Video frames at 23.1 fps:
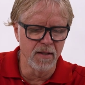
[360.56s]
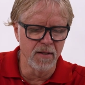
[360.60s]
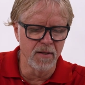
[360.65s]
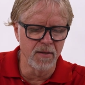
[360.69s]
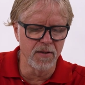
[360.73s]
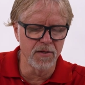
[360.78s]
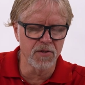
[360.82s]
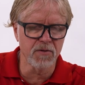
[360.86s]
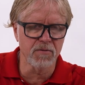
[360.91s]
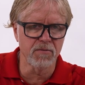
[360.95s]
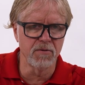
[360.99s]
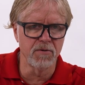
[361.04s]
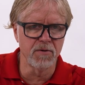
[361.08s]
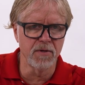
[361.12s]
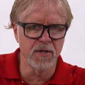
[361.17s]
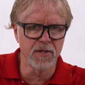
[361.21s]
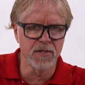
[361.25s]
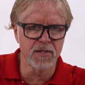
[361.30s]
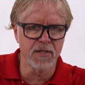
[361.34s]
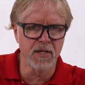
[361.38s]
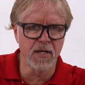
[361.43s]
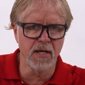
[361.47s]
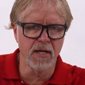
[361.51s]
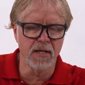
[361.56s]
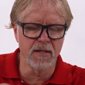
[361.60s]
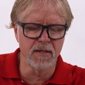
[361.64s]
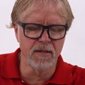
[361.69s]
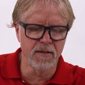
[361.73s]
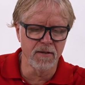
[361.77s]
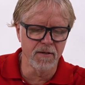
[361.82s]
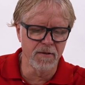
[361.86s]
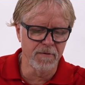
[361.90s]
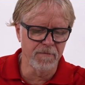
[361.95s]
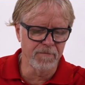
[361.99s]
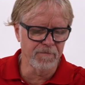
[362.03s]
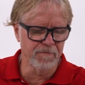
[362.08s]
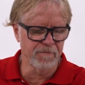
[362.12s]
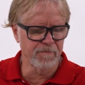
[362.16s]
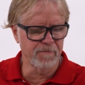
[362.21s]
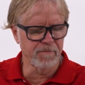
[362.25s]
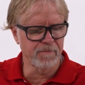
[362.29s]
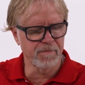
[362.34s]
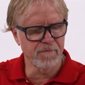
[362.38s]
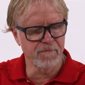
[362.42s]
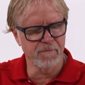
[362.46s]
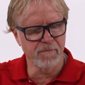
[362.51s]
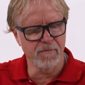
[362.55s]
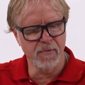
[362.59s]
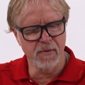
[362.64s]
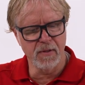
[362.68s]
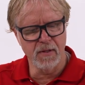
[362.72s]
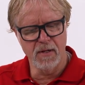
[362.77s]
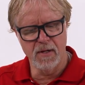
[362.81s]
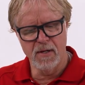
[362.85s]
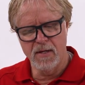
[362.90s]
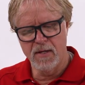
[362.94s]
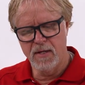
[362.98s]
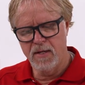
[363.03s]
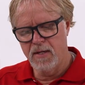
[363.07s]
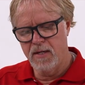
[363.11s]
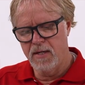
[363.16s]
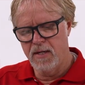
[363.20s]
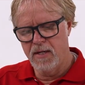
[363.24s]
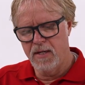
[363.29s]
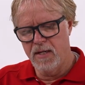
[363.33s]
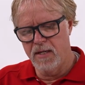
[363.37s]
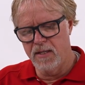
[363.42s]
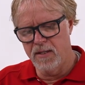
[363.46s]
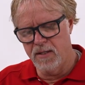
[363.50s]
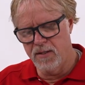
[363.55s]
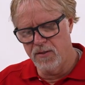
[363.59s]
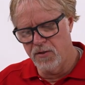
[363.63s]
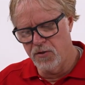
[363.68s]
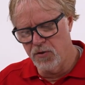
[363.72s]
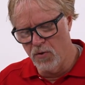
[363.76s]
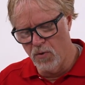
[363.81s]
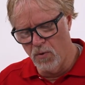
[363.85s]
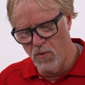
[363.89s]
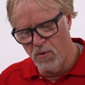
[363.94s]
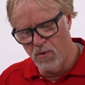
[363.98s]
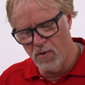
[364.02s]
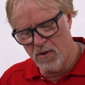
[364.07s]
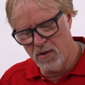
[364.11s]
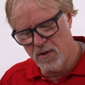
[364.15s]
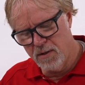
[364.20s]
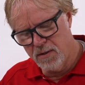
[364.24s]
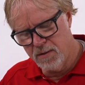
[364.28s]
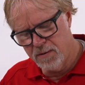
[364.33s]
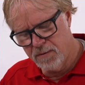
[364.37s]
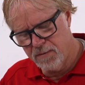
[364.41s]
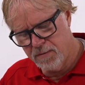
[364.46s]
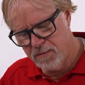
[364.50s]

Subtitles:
this screw gets tightened, and then the door,